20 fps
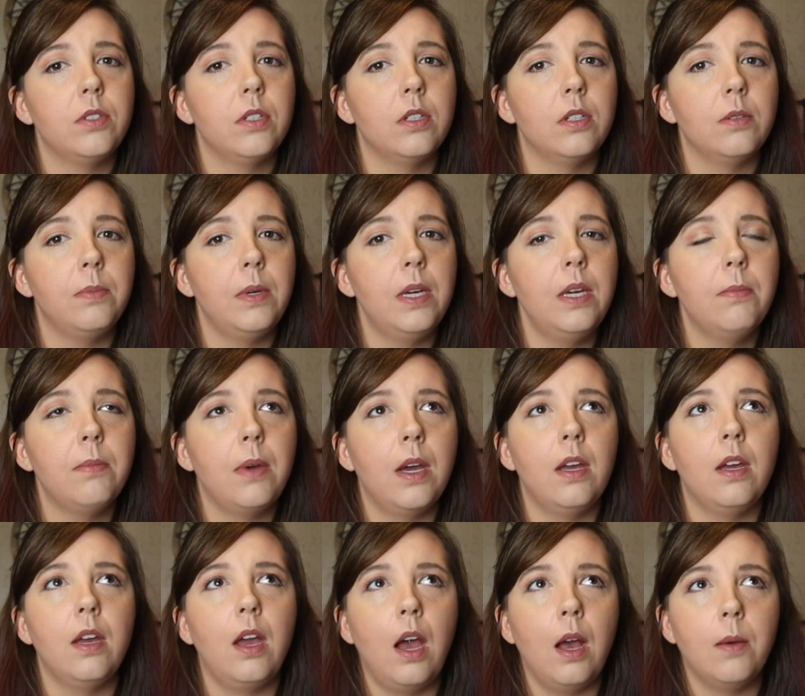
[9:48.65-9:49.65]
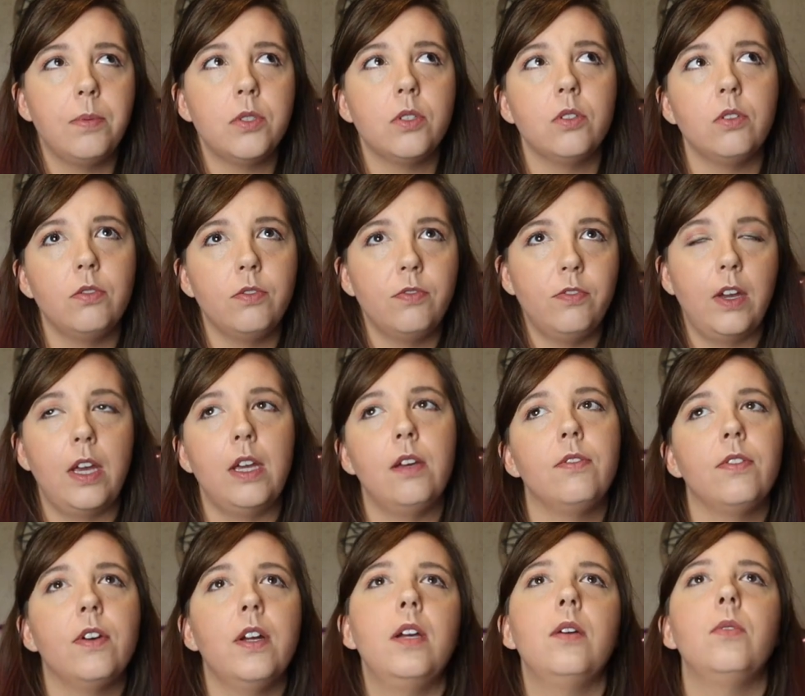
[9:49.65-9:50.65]
to be my absolute
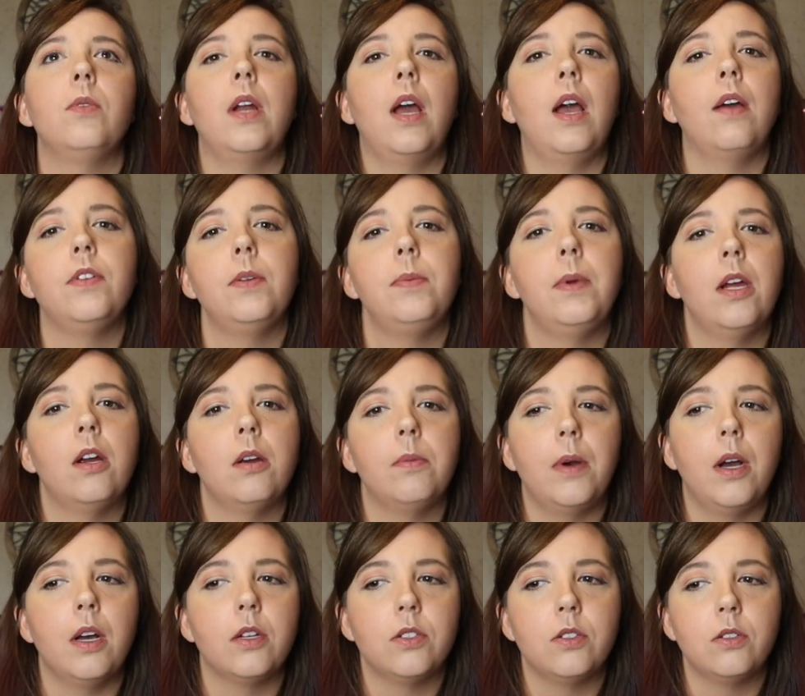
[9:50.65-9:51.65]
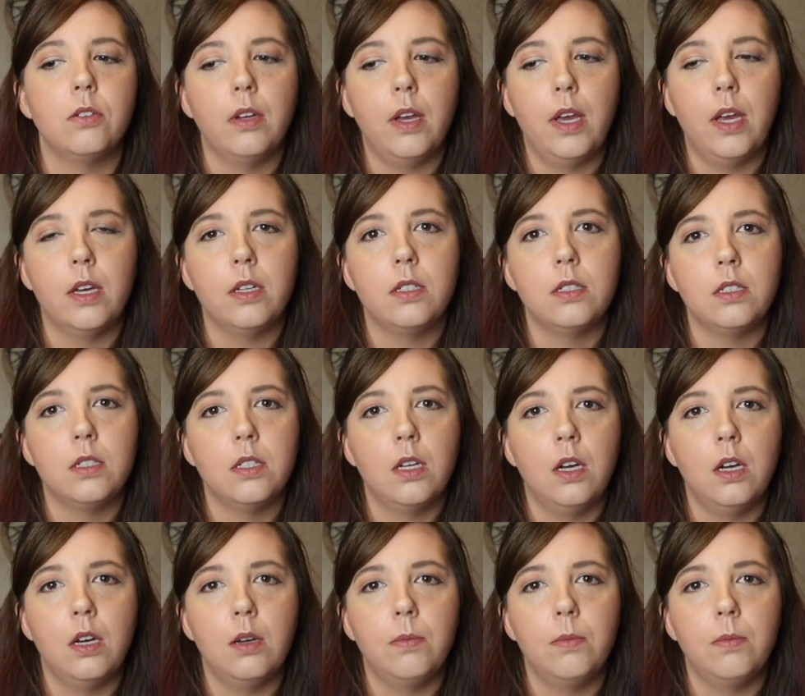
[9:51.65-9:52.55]
favorite would have to be Aeropostale and